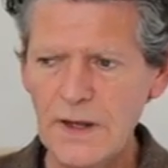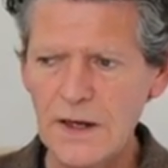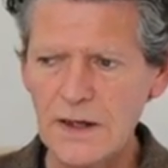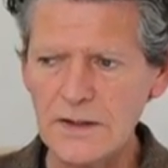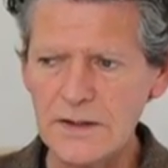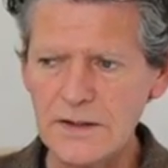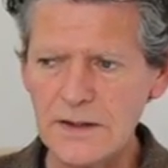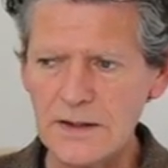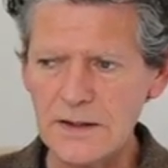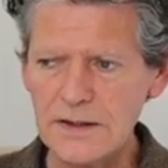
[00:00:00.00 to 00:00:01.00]
and
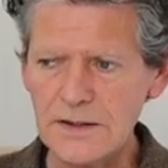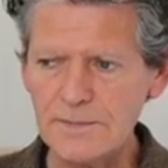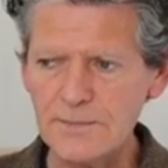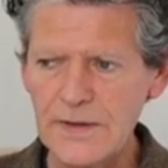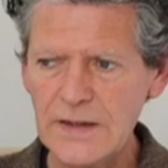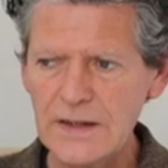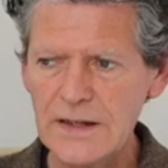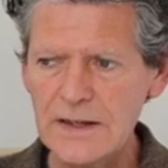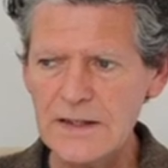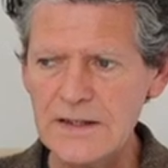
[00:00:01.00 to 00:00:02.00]
I
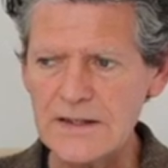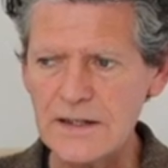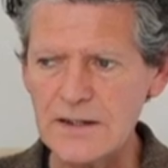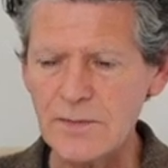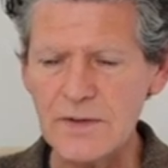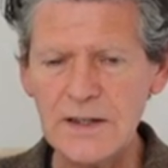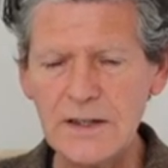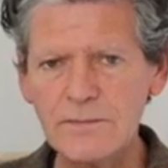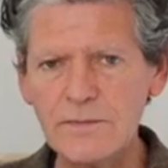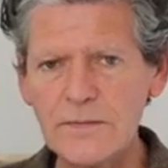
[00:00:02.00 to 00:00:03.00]
set up
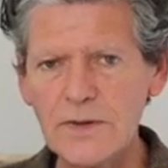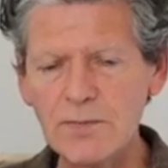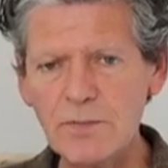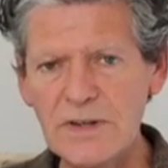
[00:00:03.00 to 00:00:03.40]
the Dublin